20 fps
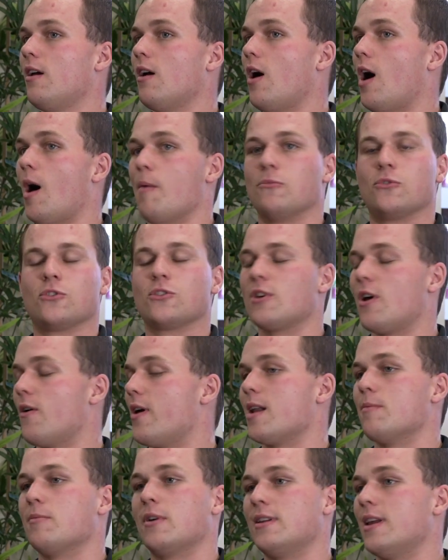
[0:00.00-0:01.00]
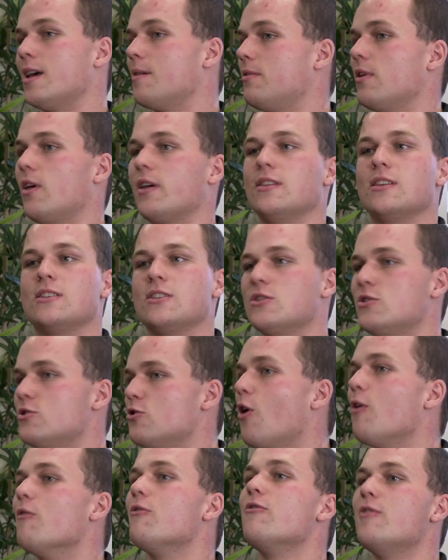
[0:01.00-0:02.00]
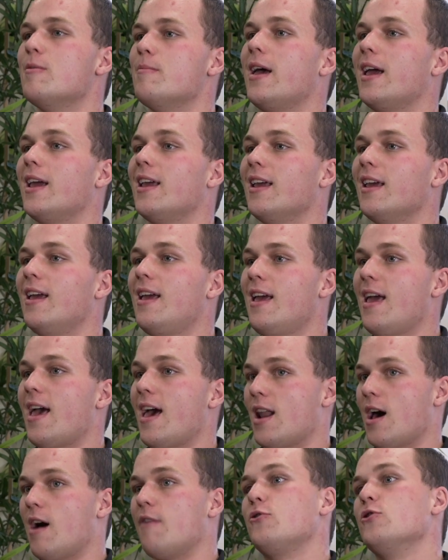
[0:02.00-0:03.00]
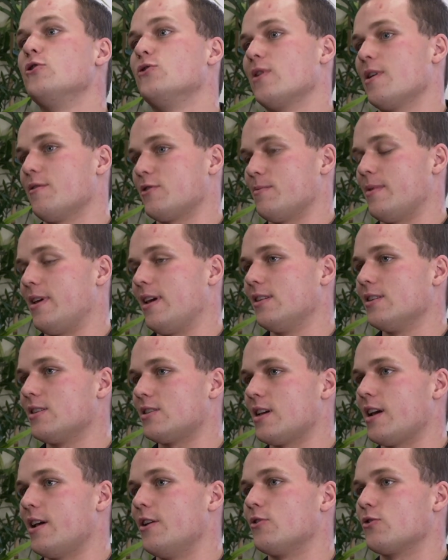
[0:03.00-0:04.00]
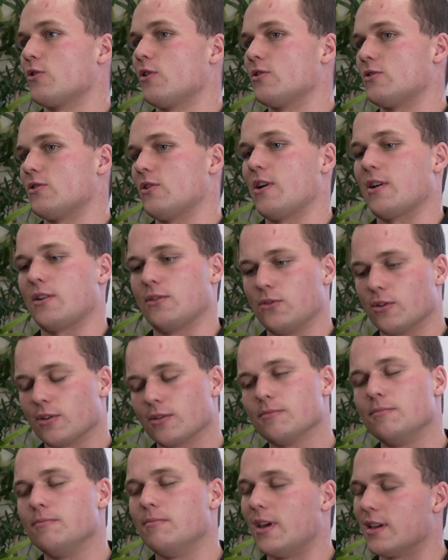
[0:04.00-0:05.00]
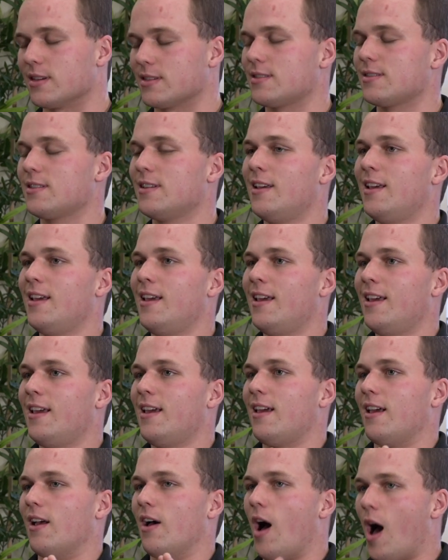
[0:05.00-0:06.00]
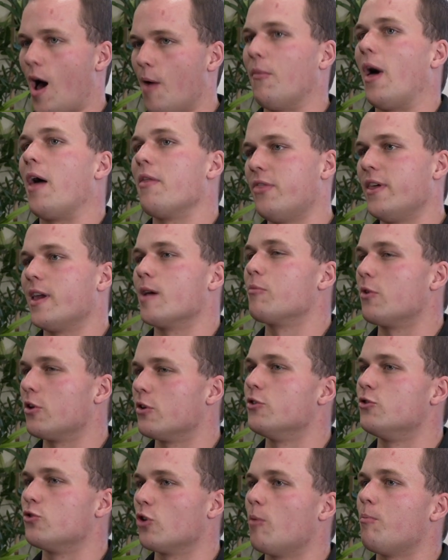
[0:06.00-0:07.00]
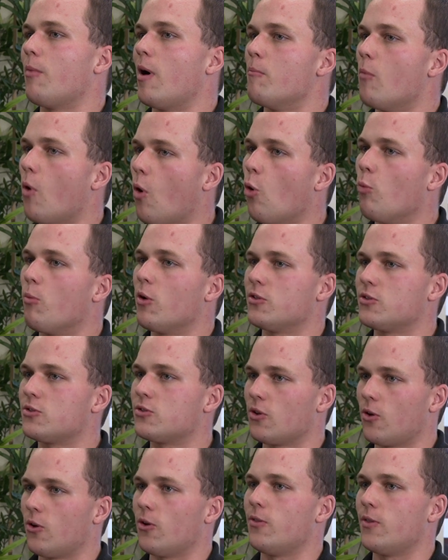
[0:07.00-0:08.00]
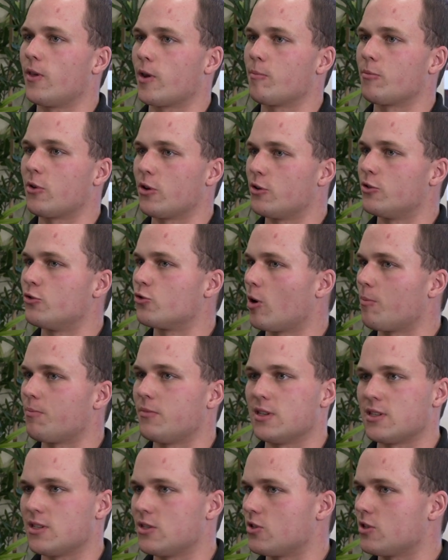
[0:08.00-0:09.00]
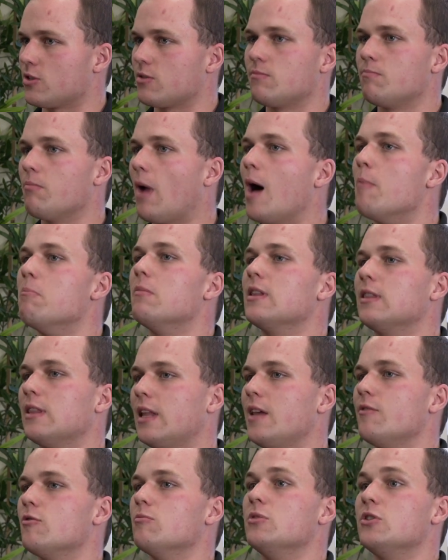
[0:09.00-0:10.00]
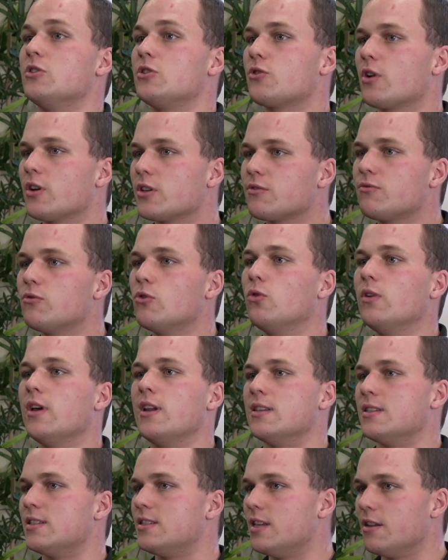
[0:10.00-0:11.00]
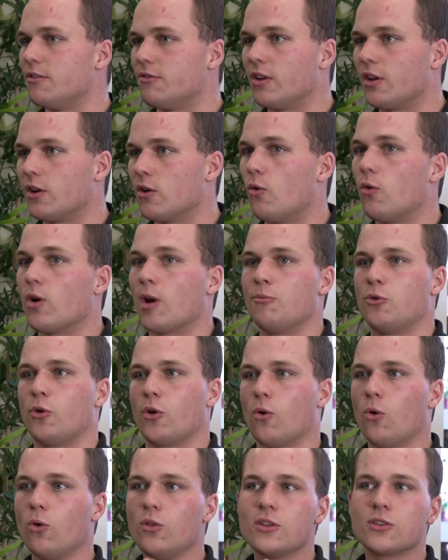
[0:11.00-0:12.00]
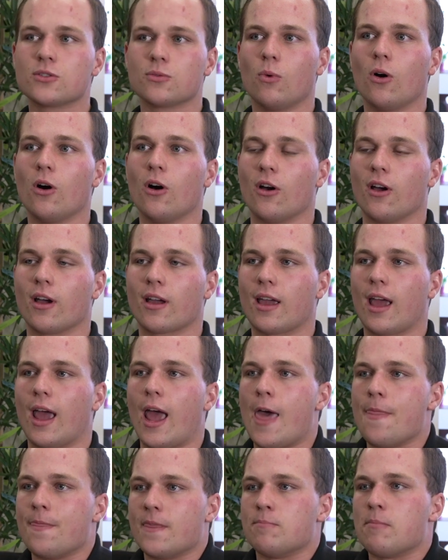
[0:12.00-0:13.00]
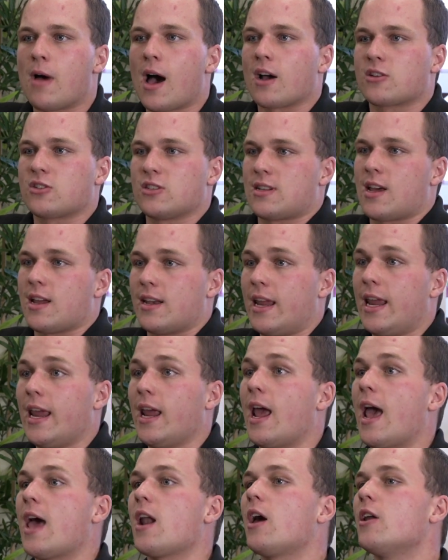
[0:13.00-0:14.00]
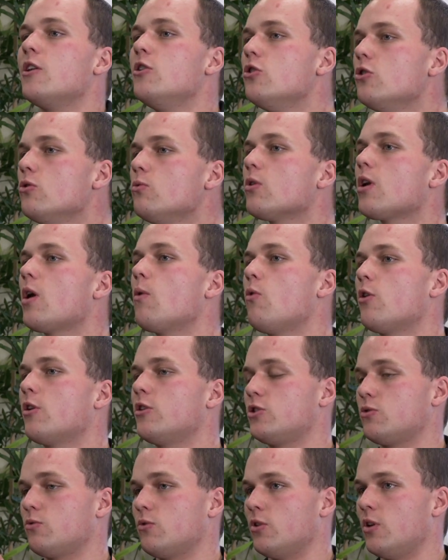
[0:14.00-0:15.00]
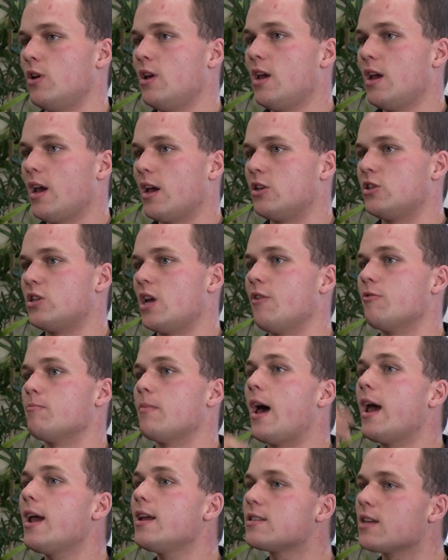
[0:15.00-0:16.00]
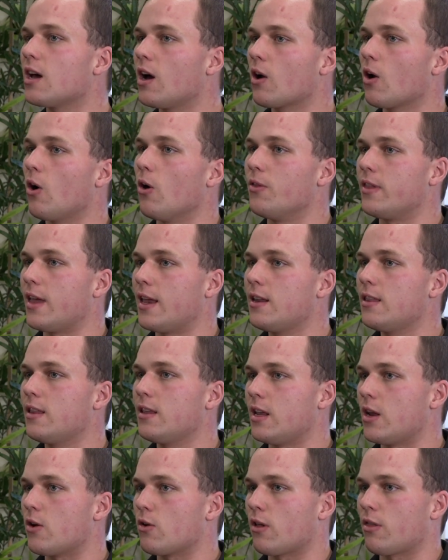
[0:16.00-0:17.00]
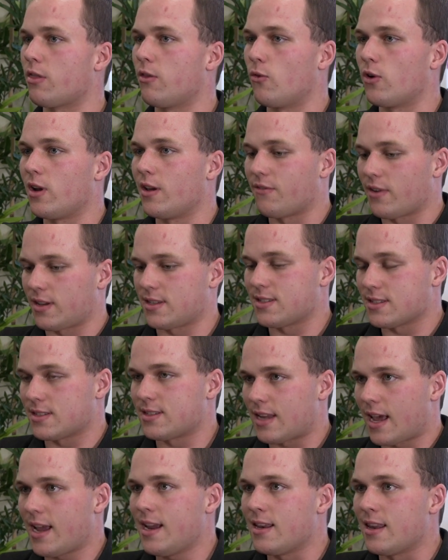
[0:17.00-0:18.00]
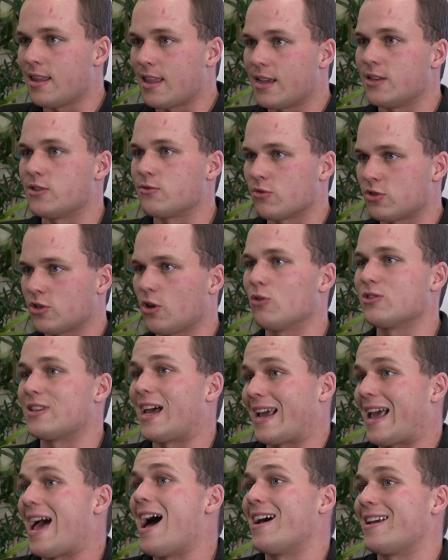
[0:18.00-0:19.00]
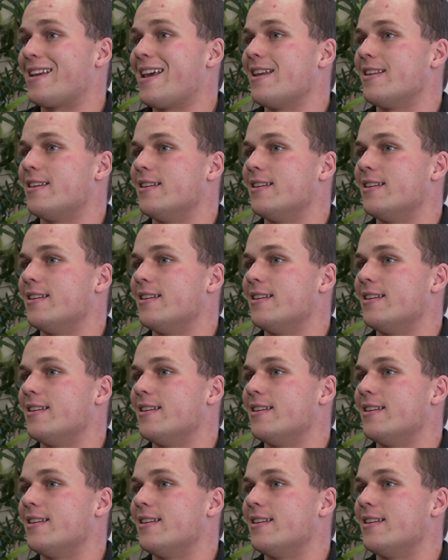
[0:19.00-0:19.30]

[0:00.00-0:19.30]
I'm so out of my depth, like, this is not for me. And afterwards, I went up to my English teacher, I was like, look, miss, I think I'm going to drop. I'm almost certain that I'm going to drop. This is just unbelievably stressful. It is difficult. I'm doing all this work and the marks just aren't here. And I knew what I wanted to achieve in my ATAR goal at the end of the year, and I thought, if I sustain these results, I can't get